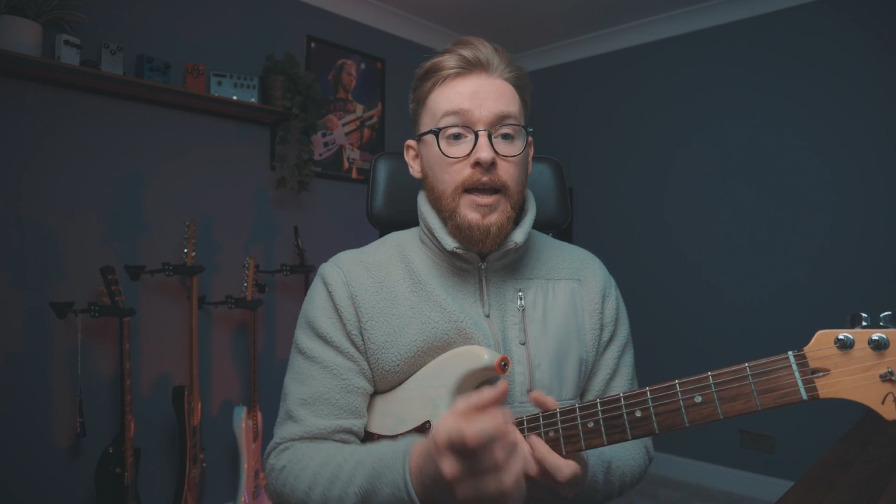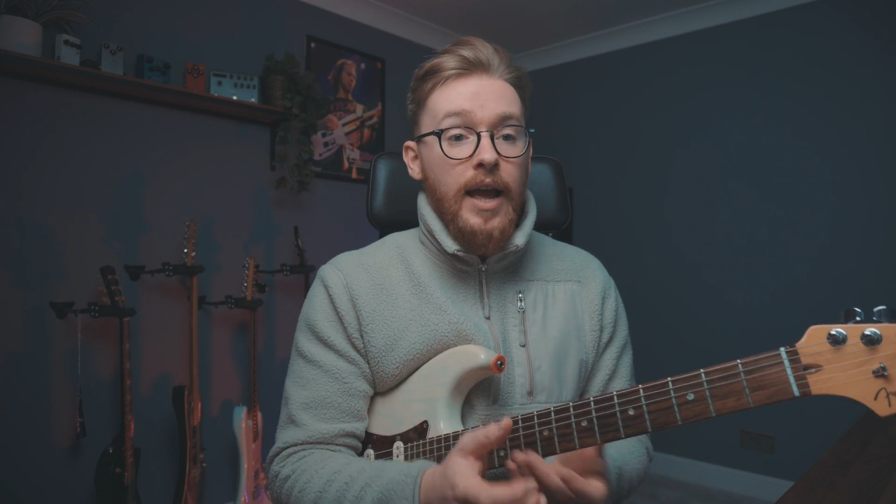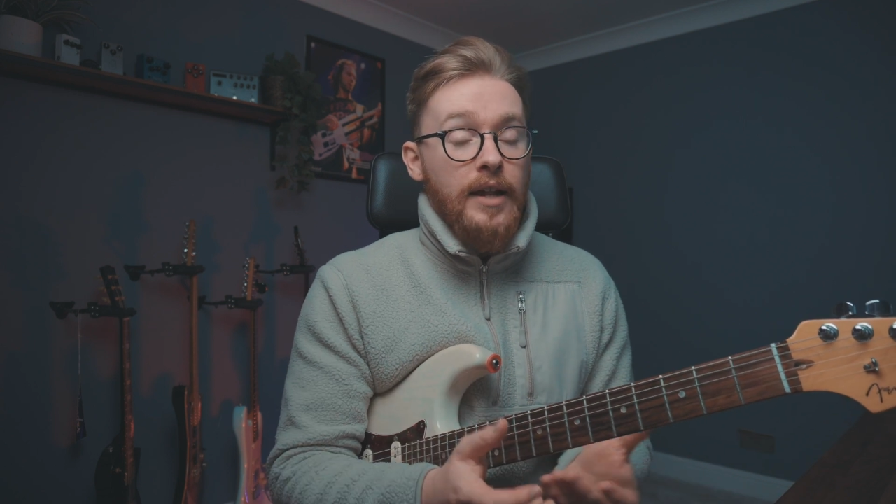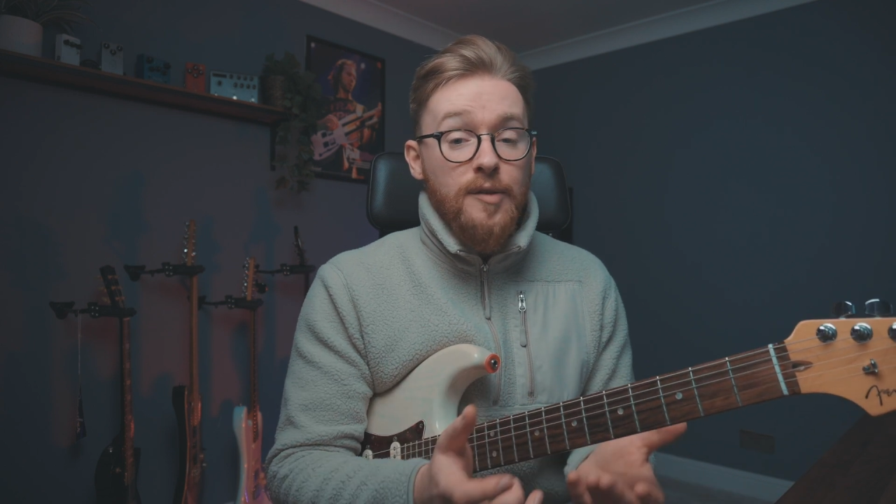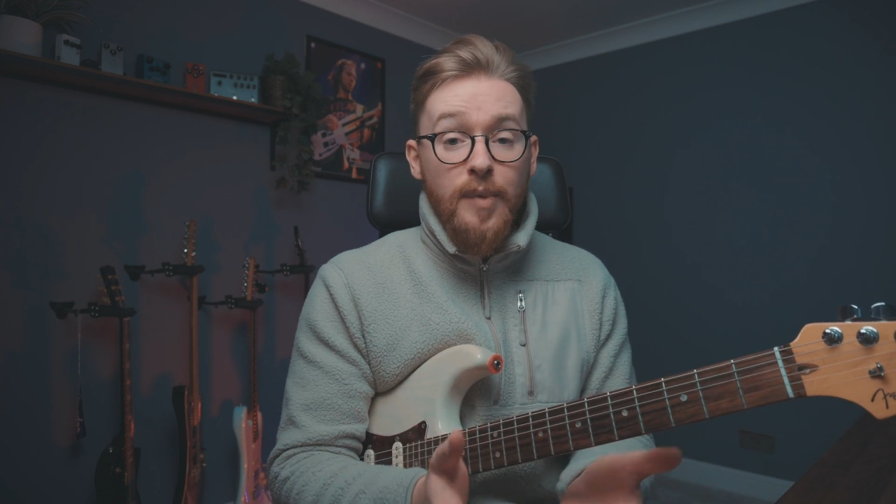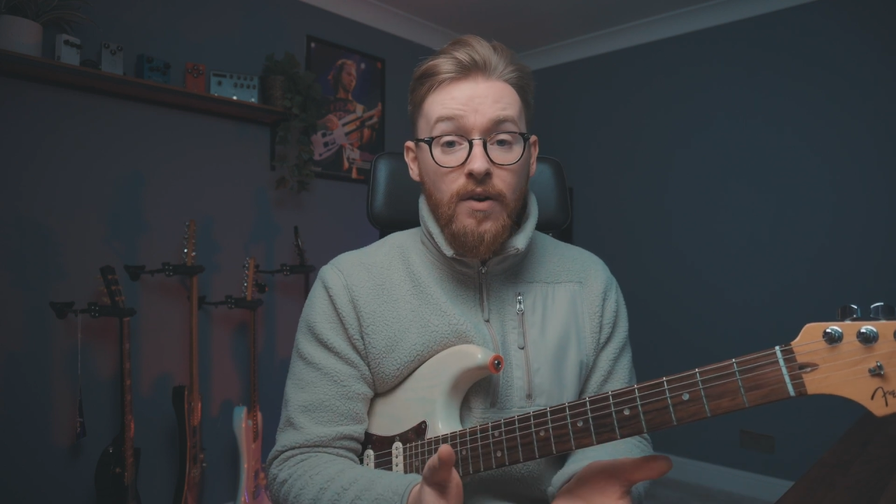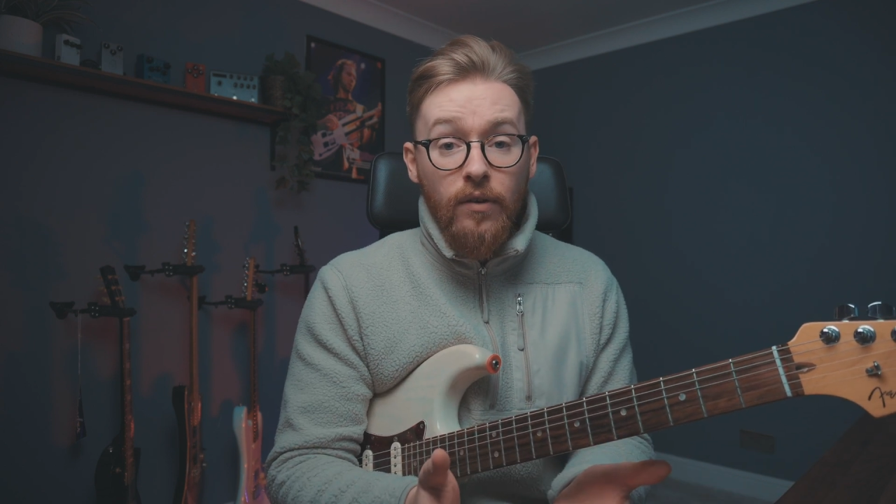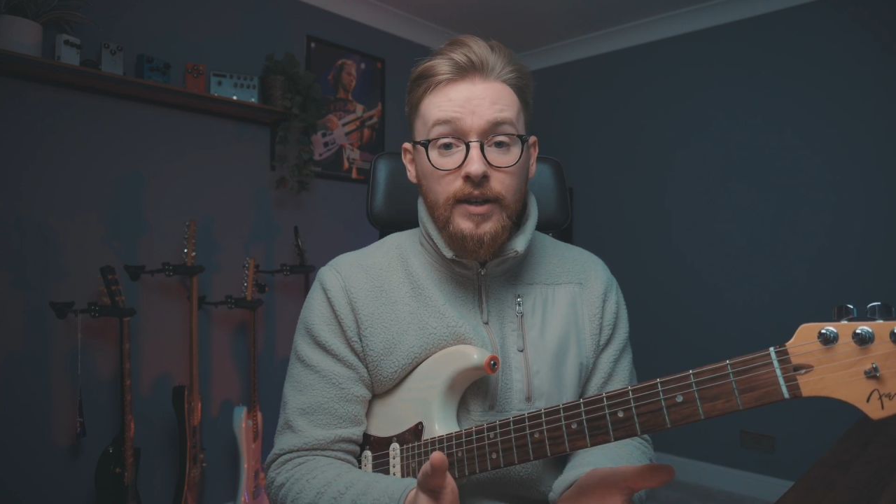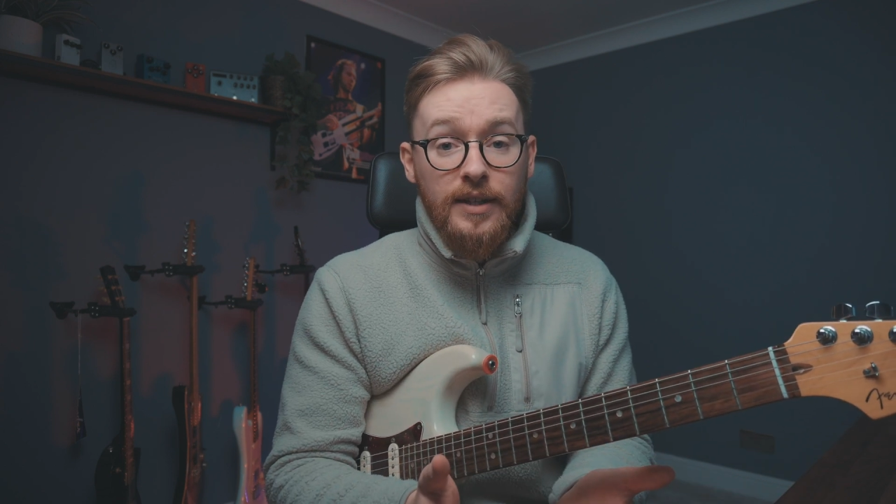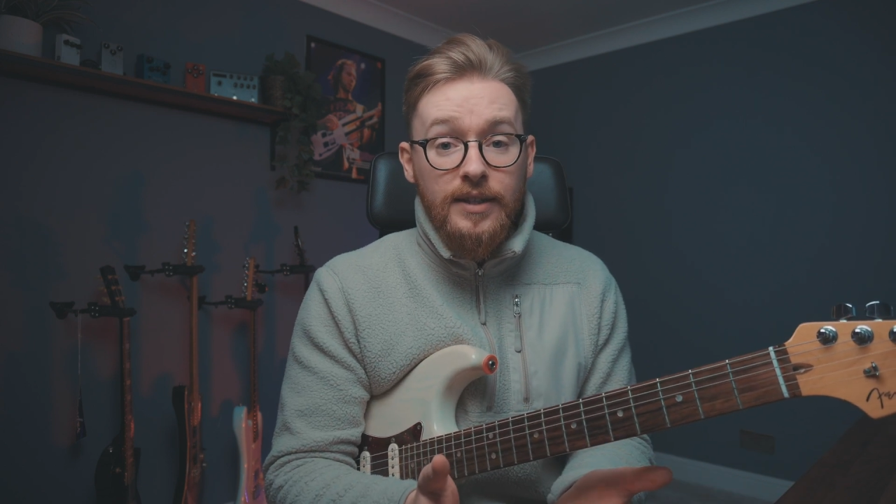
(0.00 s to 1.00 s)
And to be
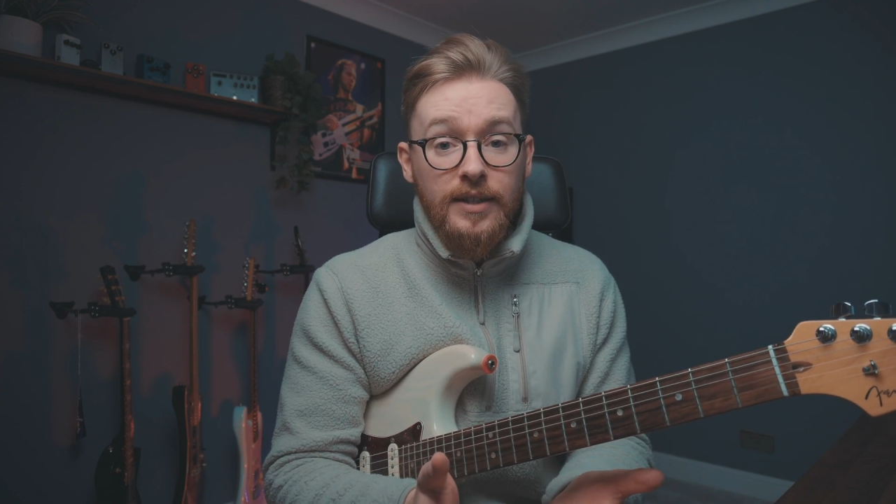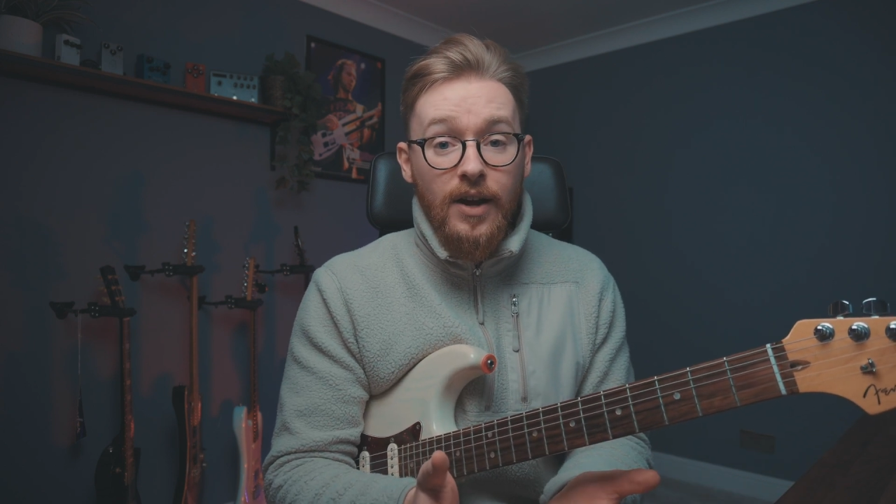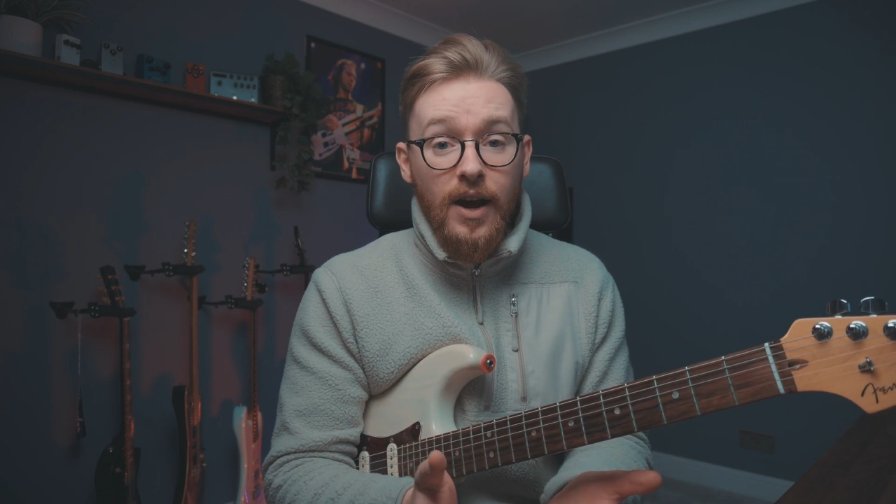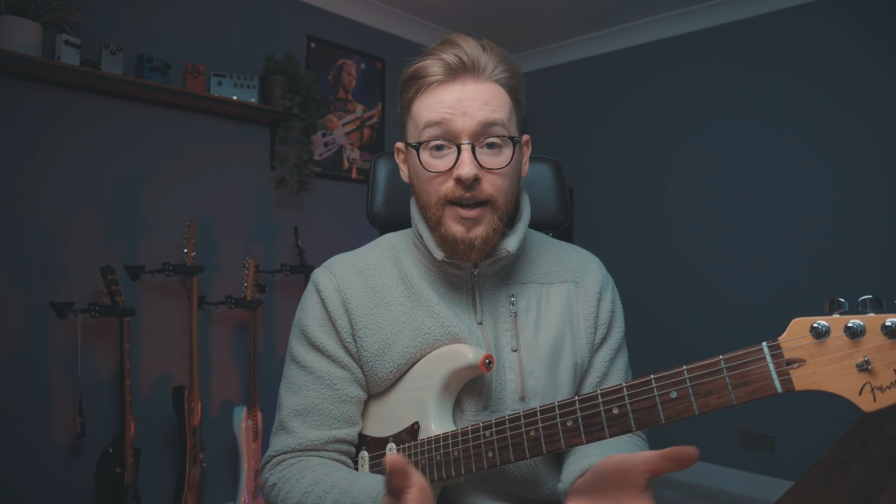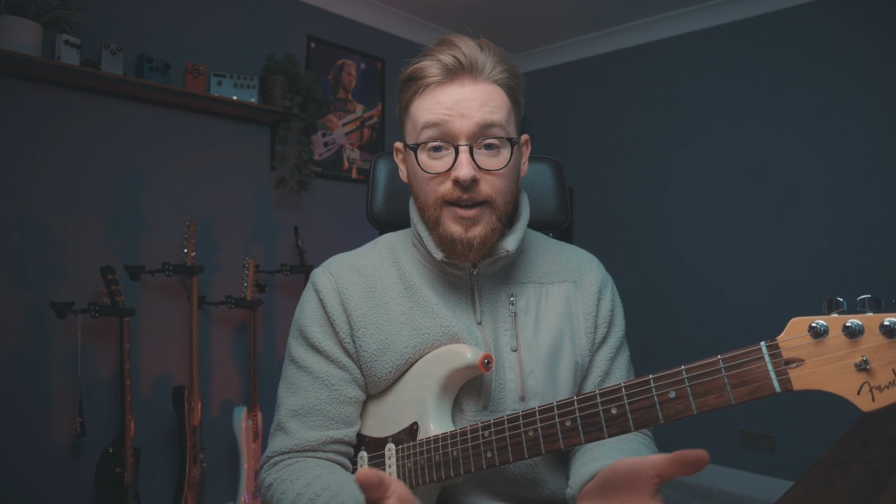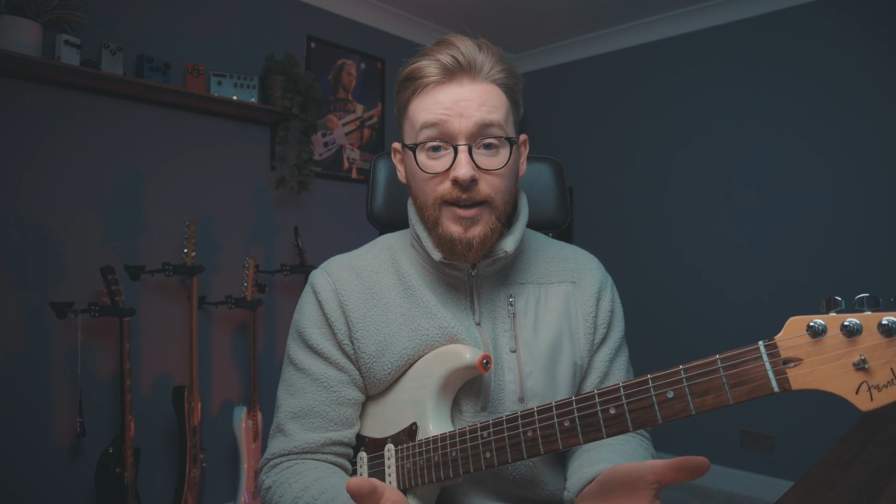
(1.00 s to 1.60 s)
honest, I